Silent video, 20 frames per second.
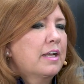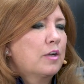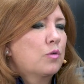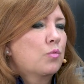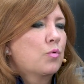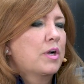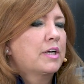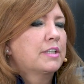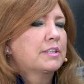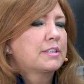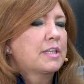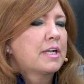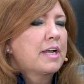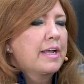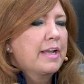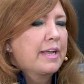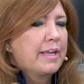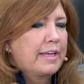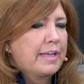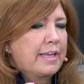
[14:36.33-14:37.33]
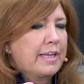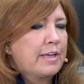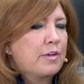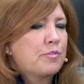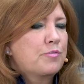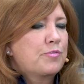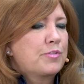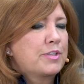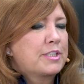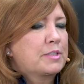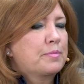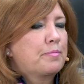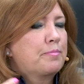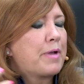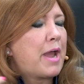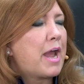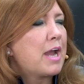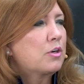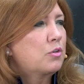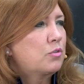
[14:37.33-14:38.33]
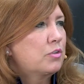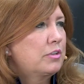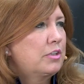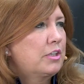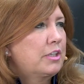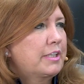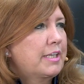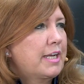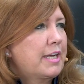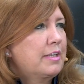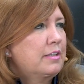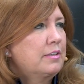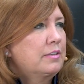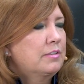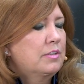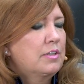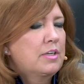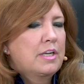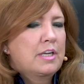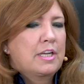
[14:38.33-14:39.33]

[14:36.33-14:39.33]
It was, if it's backward looking,